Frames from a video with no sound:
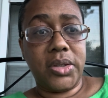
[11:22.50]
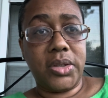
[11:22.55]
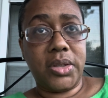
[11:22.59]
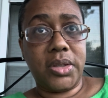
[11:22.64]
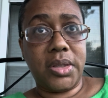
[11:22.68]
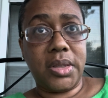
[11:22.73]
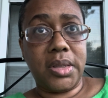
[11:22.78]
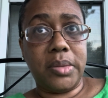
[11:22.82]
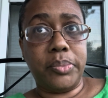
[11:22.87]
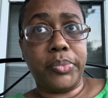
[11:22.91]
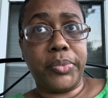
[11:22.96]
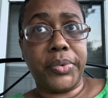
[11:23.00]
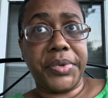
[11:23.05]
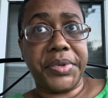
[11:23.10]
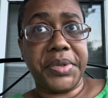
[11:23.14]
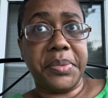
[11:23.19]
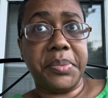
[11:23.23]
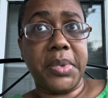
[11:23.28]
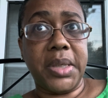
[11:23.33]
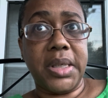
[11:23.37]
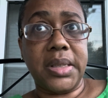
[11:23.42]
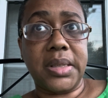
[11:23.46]
She pretty
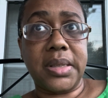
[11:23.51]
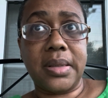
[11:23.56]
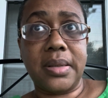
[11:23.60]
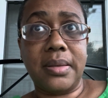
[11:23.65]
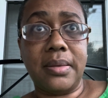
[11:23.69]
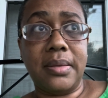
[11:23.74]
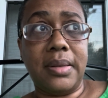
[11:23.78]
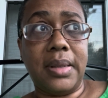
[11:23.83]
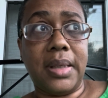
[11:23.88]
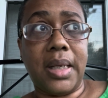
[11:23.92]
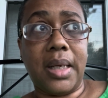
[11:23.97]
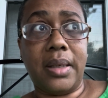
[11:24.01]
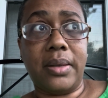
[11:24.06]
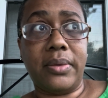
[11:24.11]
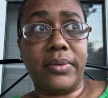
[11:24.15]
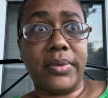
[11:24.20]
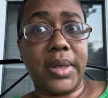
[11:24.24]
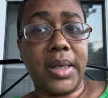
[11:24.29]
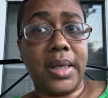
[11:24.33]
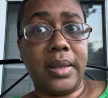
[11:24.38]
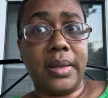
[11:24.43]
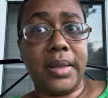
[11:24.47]
much laid
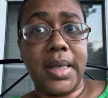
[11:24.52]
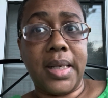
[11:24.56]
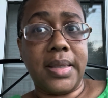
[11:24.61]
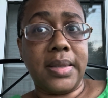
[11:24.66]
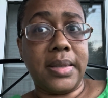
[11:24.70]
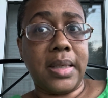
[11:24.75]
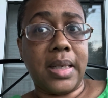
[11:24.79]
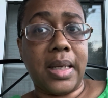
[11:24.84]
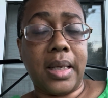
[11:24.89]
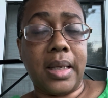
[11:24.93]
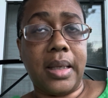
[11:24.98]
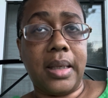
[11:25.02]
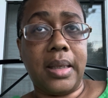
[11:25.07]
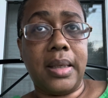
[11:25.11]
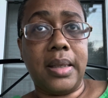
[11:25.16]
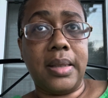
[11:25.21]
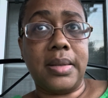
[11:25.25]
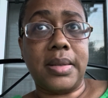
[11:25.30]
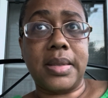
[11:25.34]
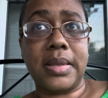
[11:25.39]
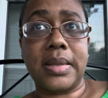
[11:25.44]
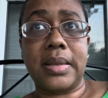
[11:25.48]
around that day
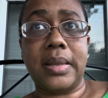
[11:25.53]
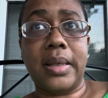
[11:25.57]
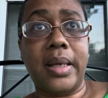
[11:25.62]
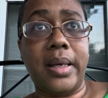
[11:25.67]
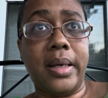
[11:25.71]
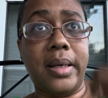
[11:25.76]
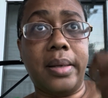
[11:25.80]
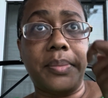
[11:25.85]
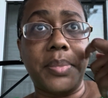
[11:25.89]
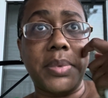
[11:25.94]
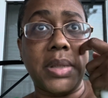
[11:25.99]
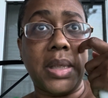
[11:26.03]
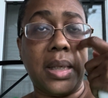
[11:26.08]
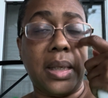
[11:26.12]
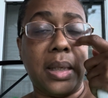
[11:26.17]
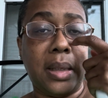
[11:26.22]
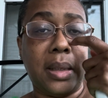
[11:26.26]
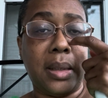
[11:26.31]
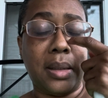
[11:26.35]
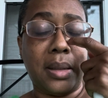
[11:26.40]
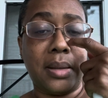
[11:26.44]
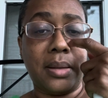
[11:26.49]
and slept
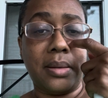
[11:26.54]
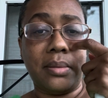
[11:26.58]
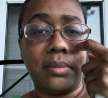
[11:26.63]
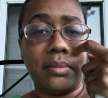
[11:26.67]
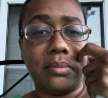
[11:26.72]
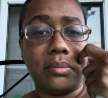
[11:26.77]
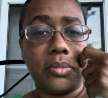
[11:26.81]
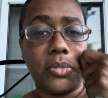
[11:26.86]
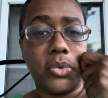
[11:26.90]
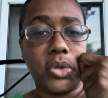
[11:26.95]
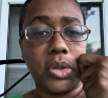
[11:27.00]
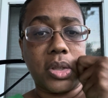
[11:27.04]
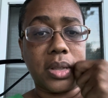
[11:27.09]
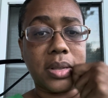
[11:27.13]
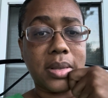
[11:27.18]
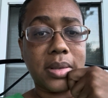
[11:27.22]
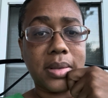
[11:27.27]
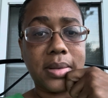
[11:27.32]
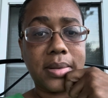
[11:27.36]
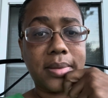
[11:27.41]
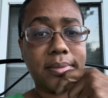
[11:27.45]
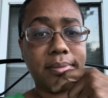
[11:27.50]
and
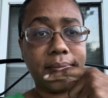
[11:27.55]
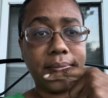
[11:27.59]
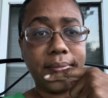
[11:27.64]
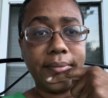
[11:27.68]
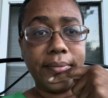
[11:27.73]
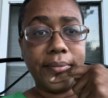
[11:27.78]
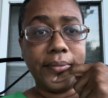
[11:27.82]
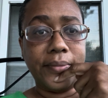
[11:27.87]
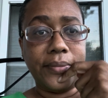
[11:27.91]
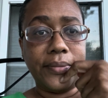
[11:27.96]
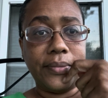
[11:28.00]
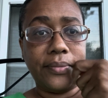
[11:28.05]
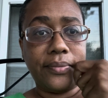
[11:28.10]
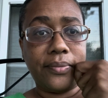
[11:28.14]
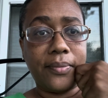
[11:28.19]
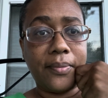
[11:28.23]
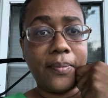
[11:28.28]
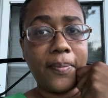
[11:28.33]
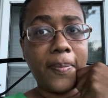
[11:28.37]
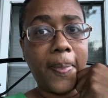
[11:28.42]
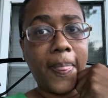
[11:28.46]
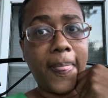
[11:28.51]
just,
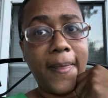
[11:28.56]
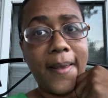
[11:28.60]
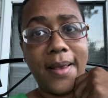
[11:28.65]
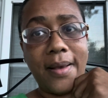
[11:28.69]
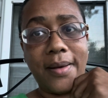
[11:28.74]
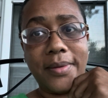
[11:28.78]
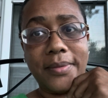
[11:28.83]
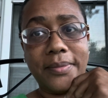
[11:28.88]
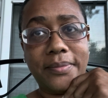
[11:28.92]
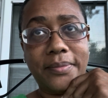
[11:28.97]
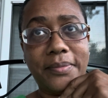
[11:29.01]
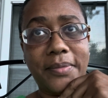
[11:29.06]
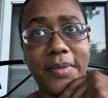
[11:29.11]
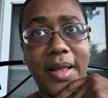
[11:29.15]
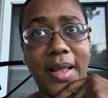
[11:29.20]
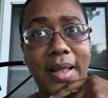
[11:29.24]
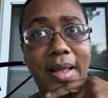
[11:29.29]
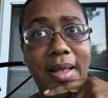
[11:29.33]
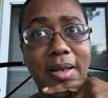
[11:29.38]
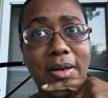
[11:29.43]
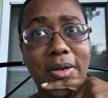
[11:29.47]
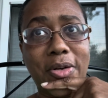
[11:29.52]
yeah.
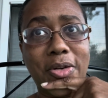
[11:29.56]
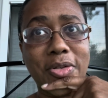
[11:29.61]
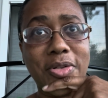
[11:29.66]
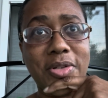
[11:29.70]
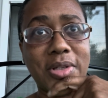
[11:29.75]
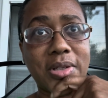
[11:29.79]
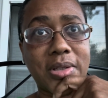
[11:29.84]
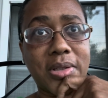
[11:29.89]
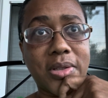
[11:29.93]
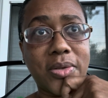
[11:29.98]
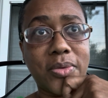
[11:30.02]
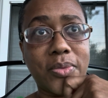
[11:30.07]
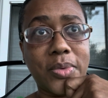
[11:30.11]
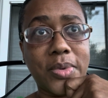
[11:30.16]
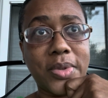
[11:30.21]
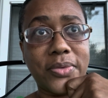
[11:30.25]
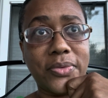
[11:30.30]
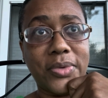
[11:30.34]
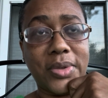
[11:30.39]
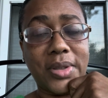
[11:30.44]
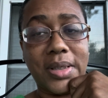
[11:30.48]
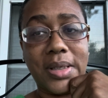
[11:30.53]
And her sister was
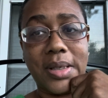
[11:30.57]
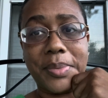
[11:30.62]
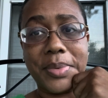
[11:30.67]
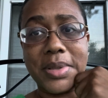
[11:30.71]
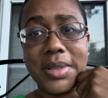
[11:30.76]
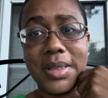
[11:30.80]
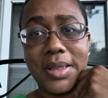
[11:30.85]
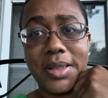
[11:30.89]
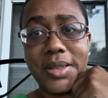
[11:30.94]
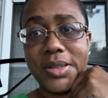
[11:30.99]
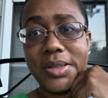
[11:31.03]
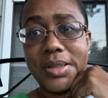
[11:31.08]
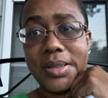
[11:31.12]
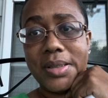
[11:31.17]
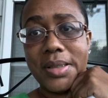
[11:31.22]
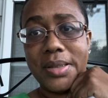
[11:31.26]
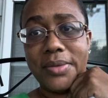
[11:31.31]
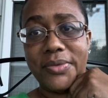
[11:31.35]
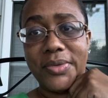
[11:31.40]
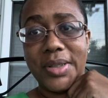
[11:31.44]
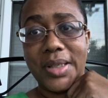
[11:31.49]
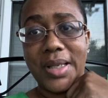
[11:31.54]
really upset because she
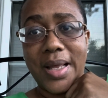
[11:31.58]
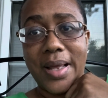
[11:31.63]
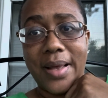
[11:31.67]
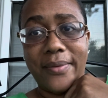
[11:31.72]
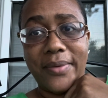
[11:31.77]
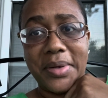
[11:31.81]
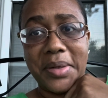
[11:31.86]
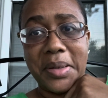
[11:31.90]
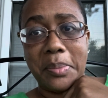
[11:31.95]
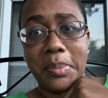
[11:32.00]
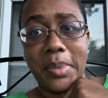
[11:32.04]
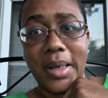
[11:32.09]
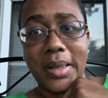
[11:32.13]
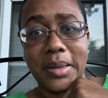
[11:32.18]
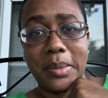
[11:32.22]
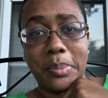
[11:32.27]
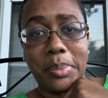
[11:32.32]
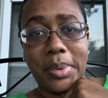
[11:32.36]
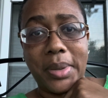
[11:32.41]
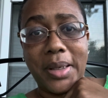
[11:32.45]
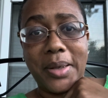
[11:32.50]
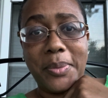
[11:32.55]
didn't really have anybody
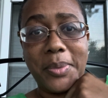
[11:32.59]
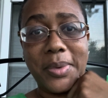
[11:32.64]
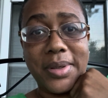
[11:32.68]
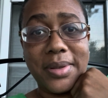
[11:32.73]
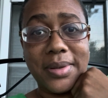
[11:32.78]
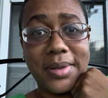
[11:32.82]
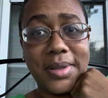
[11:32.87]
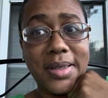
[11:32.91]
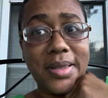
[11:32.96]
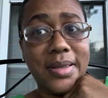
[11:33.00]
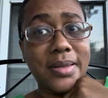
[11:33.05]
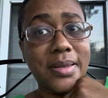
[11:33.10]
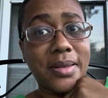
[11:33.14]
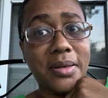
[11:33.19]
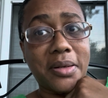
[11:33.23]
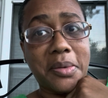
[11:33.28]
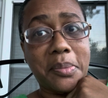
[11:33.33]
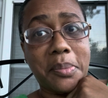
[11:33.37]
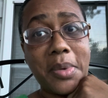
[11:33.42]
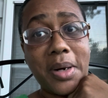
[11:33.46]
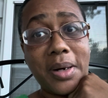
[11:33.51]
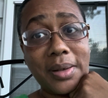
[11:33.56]
to play with because
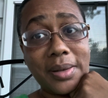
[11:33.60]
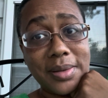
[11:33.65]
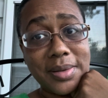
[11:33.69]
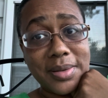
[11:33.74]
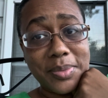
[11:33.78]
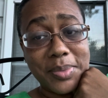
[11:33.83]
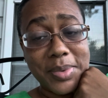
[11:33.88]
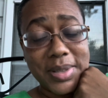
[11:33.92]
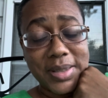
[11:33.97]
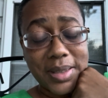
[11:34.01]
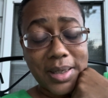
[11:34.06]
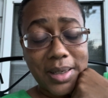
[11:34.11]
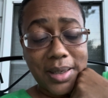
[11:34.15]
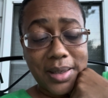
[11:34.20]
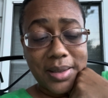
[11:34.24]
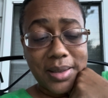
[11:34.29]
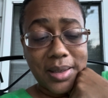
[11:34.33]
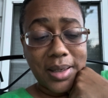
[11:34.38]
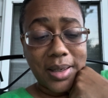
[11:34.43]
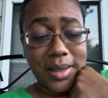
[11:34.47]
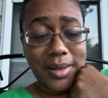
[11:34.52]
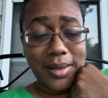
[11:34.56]
Uncle Marcus was laying
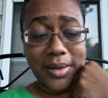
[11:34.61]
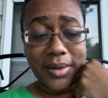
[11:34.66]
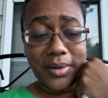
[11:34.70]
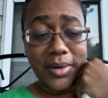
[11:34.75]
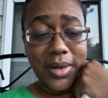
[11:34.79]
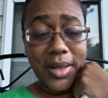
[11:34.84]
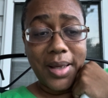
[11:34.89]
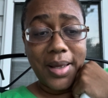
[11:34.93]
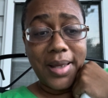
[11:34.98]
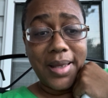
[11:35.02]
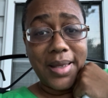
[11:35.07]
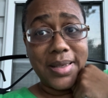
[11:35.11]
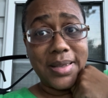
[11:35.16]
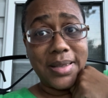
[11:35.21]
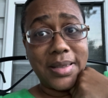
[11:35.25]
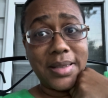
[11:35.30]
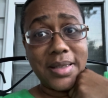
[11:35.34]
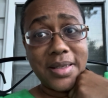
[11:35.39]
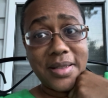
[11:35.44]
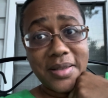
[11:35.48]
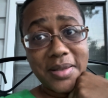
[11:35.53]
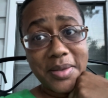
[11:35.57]
down and
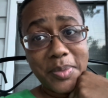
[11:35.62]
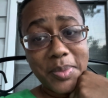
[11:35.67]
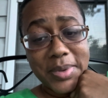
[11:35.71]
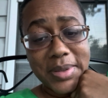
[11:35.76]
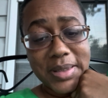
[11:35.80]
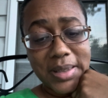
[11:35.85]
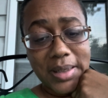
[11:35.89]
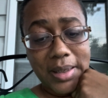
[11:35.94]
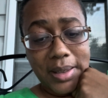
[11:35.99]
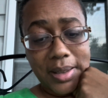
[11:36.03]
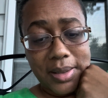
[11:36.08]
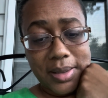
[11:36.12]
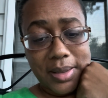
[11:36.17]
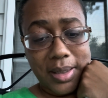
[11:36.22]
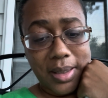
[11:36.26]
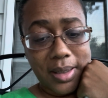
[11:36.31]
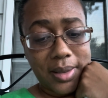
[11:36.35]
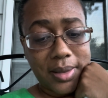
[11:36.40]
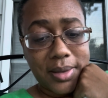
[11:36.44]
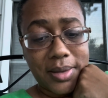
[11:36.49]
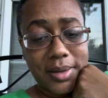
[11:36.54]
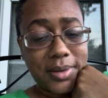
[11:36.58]
Sissy was laying
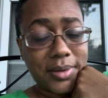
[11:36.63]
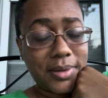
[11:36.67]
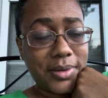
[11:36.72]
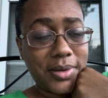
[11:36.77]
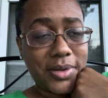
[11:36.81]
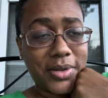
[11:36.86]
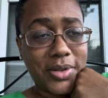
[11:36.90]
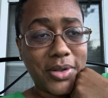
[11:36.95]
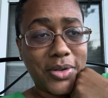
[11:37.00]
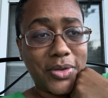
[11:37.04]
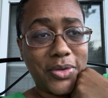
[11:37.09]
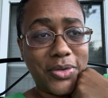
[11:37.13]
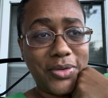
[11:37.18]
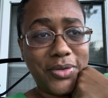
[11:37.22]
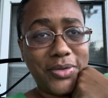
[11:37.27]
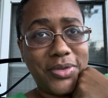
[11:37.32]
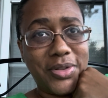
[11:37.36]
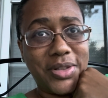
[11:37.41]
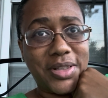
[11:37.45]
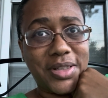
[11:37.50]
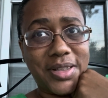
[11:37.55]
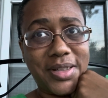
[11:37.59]
down. So
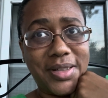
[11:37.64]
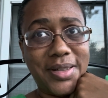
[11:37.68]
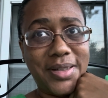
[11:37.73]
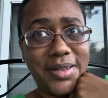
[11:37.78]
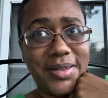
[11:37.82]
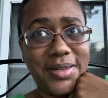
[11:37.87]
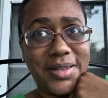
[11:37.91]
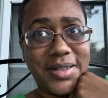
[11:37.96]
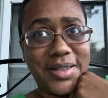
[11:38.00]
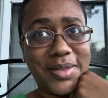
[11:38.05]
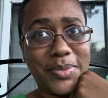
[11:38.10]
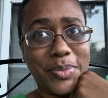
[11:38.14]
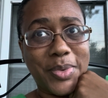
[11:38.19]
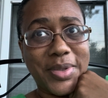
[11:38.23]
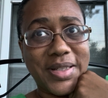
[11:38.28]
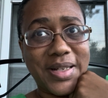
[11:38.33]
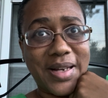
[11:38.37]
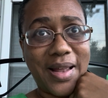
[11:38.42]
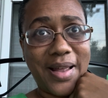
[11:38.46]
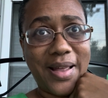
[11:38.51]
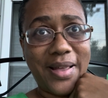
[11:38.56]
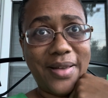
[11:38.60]
she just was
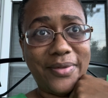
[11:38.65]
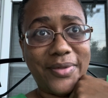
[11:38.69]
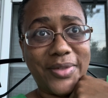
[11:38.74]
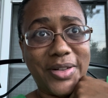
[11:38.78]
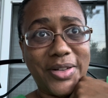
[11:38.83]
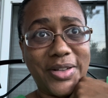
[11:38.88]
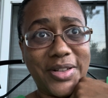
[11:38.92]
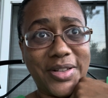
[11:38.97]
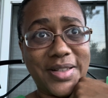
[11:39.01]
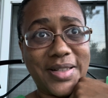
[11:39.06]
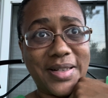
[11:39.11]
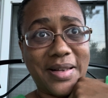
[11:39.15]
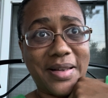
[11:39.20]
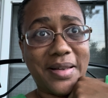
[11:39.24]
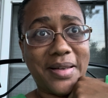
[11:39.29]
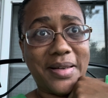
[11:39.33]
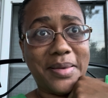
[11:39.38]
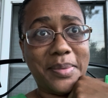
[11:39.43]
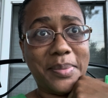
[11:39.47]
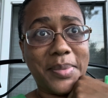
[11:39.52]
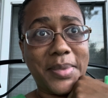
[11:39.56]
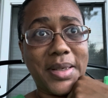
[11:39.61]
not having a good
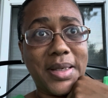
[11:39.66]
time.